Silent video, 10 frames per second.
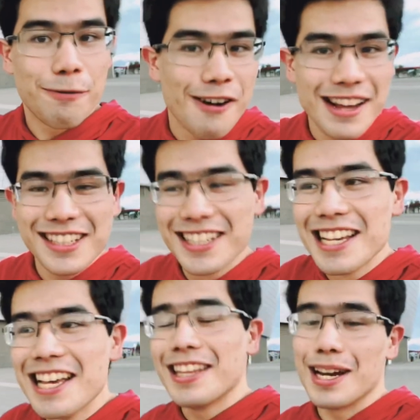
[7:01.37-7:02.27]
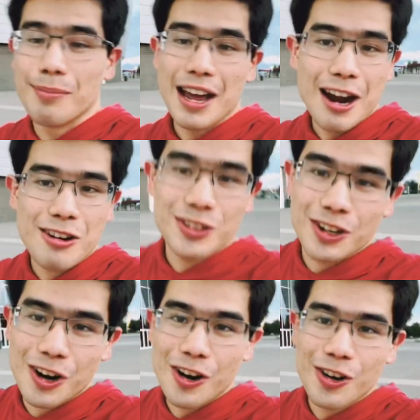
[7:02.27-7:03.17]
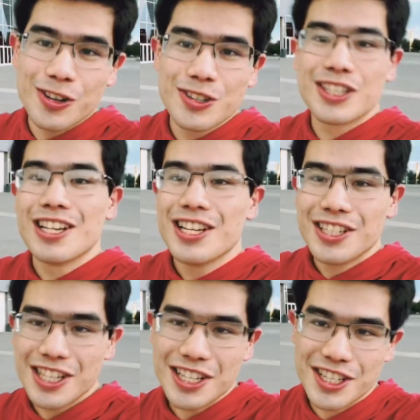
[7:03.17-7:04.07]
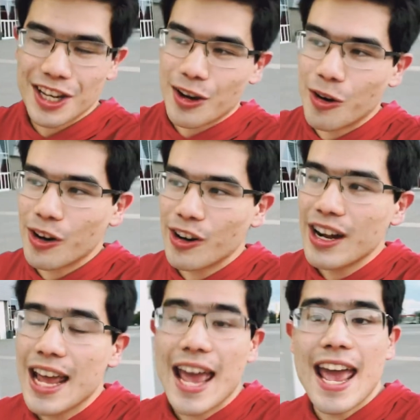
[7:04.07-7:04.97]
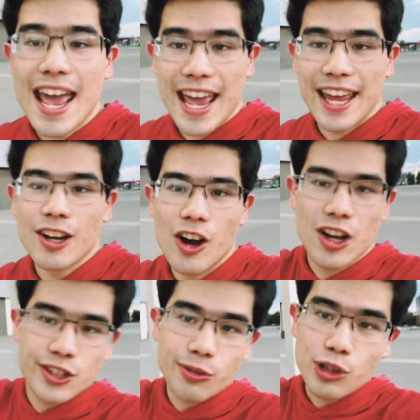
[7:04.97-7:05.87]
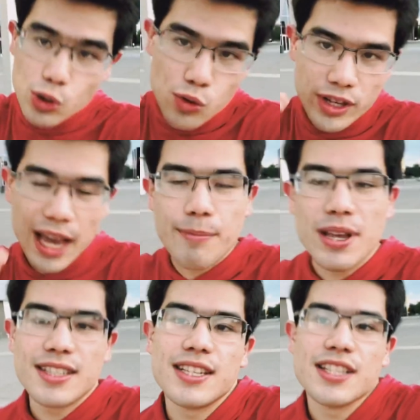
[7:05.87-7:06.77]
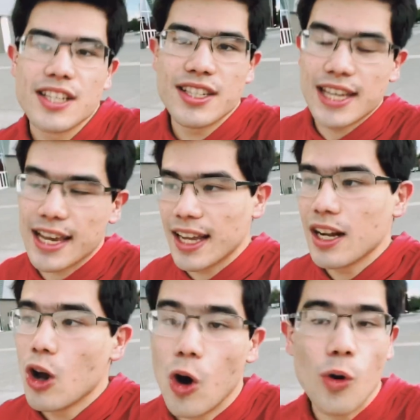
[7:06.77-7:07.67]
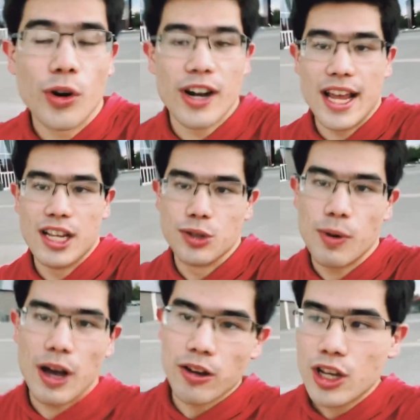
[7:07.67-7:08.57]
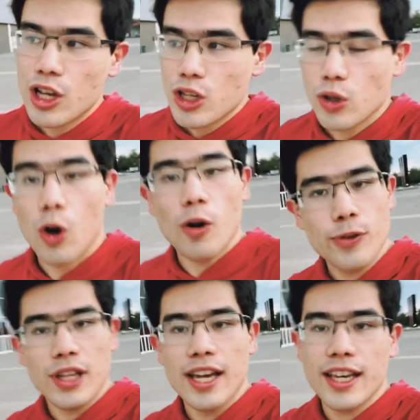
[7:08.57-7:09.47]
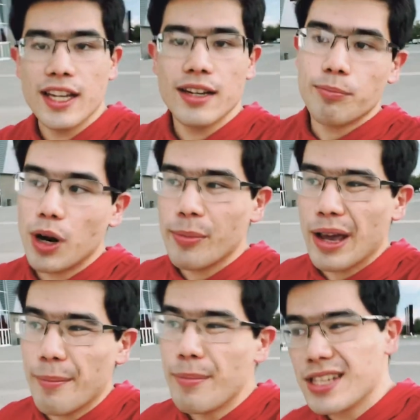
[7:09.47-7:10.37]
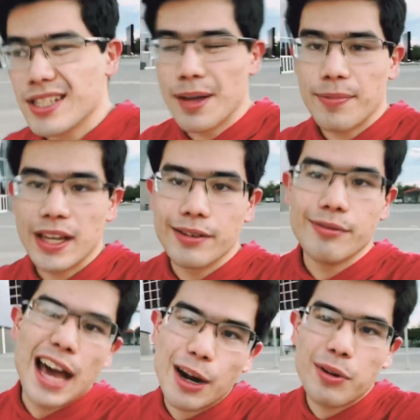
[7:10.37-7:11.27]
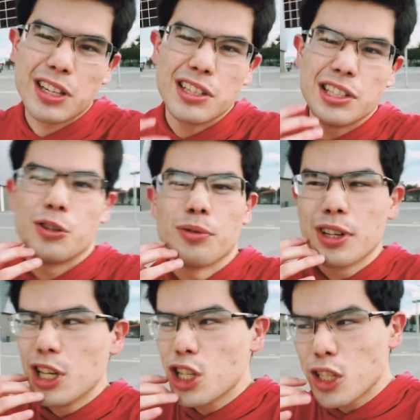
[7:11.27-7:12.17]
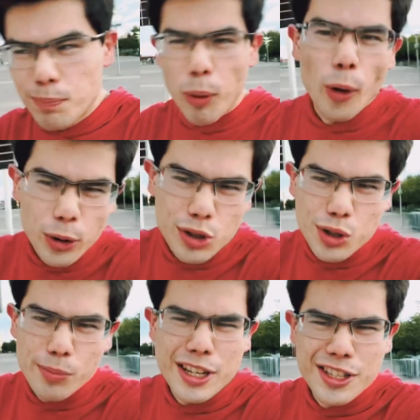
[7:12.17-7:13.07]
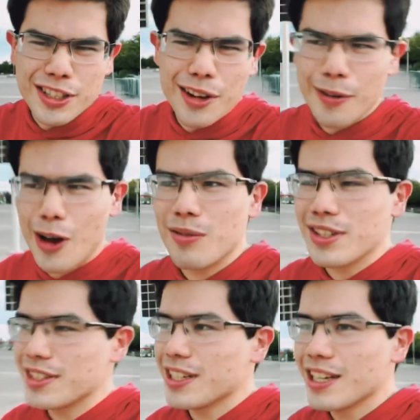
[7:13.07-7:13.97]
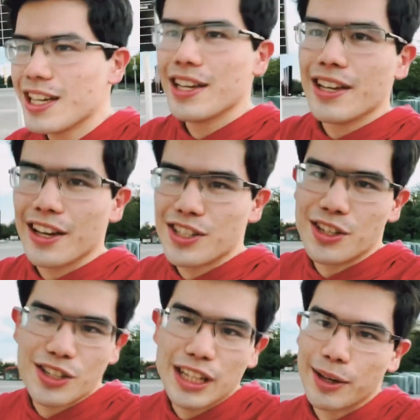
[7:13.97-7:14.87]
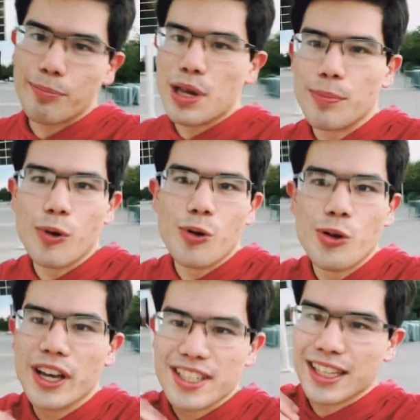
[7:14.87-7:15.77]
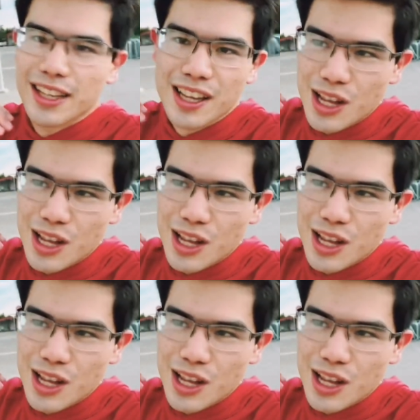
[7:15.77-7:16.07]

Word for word: friends that I'm an Arizona Cardinals season ticket holder and also you can be a season ticket holder as well. So hope you like it. Probably I missed something. I don't want to, you know, spoil too much stuff obviously because there's like people who gets like